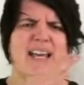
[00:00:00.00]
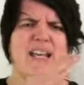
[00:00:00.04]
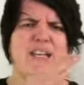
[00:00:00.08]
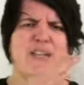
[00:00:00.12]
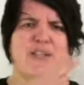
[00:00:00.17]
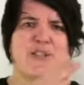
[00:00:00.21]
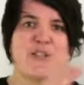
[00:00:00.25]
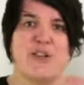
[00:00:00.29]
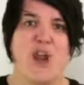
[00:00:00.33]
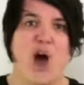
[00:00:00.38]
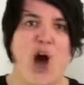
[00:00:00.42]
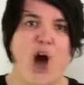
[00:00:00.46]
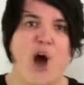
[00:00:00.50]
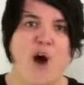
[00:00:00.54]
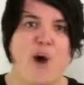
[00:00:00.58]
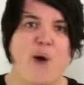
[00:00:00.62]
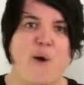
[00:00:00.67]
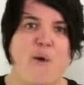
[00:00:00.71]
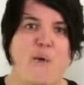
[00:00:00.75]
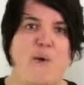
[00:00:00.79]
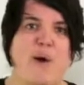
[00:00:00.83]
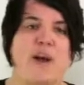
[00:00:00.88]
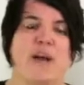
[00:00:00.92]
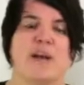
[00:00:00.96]

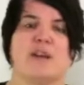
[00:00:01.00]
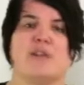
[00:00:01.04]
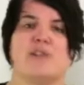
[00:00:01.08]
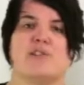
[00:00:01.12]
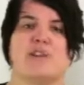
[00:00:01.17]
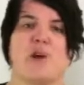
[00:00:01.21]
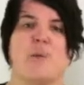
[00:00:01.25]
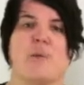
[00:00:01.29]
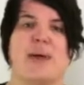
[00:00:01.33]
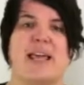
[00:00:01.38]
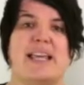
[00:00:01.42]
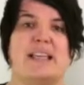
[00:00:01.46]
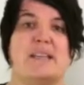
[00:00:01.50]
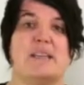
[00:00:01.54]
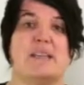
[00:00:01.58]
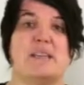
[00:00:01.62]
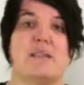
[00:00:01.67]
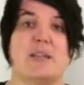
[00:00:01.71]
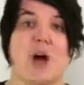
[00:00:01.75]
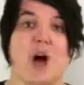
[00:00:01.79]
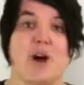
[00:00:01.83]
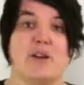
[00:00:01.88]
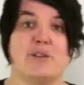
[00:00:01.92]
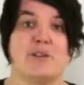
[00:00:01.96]
No, so it
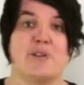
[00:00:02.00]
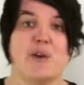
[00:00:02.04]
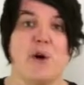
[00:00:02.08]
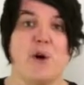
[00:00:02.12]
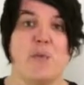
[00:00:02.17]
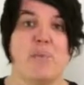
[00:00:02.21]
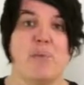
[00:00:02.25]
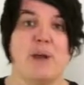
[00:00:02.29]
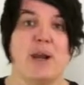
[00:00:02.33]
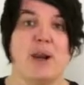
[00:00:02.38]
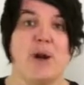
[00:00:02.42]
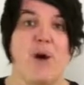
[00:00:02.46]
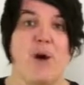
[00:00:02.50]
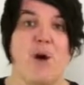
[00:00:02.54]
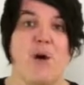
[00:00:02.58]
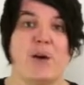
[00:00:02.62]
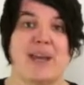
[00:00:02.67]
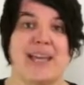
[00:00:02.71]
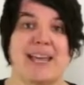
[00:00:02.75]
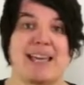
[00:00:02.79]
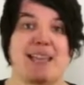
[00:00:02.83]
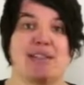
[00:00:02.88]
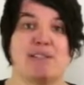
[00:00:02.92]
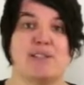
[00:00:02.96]
does not
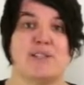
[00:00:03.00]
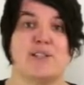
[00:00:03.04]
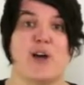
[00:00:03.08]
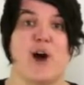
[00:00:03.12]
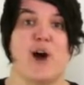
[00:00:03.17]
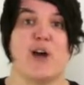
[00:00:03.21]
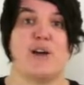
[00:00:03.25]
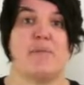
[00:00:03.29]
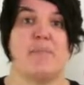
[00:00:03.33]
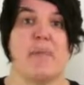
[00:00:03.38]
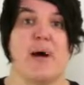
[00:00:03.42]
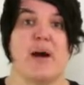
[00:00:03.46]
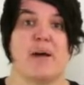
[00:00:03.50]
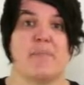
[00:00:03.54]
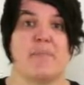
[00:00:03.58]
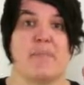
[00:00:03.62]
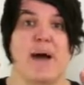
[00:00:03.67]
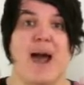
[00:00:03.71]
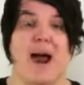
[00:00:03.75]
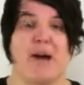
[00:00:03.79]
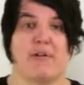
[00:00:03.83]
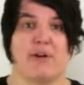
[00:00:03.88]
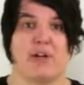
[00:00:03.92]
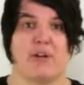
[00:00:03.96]
belong inside my
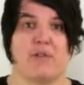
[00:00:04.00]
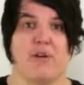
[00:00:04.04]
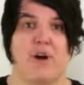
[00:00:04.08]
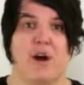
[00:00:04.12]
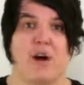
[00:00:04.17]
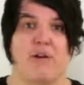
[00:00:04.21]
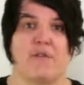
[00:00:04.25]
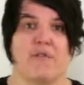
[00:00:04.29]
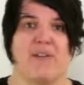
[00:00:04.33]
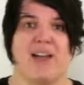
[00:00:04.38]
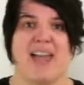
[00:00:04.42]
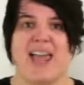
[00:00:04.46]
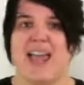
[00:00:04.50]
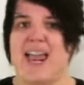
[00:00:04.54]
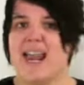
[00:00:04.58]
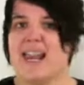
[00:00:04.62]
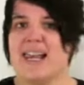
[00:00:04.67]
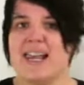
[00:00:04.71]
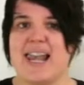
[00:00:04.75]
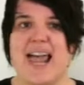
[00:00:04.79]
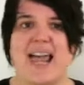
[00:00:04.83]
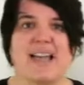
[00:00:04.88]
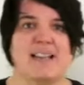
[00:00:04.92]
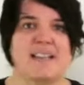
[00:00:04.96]
paragraph.
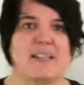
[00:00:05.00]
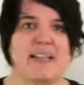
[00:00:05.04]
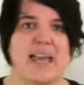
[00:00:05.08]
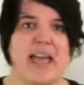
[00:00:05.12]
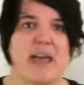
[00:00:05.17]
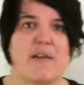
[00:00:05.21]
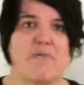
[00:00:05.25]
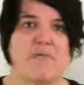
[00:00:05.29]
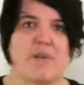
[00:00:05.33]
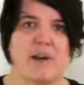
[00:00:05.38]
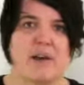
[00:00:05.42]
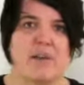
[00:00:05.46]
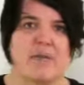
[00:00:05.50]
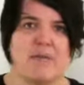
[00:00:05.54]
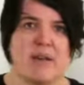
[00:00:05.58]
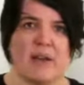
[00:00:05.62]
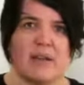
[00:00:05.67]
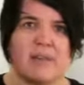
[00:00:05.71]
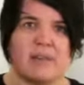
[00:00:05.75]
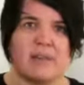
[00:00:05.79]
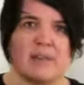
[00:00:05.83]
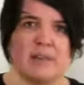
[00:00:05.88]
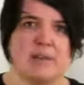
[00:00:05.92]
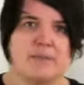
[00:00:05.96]
Let's get rid of
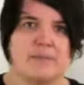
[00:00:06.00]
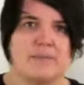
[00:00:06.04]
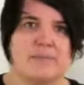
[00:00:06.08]
it.